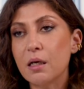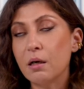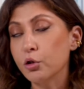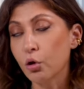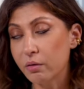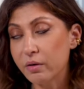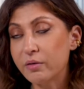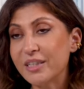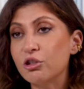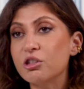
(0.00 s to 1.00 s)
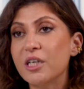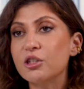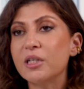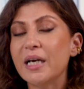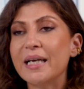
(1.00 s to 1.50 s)
your
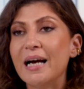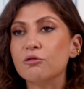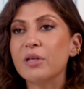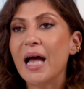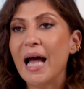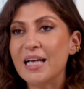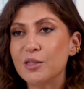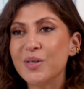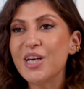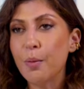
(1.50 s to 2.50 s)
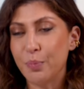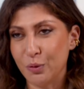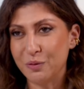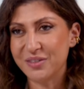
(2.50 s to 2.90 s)
registration account has been approved.